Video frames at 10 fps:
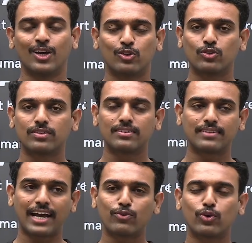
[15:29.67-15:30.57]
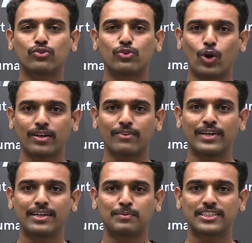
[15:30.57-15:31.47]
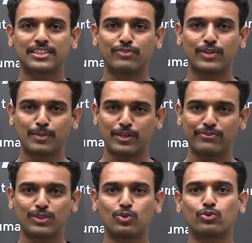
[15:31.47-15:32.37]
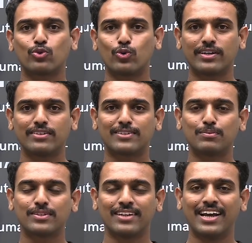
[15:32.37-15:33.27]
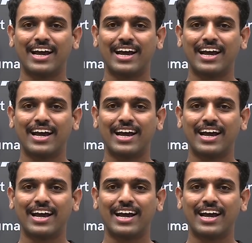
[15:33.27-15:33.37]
So since I was not very much comfortable with those core concepts,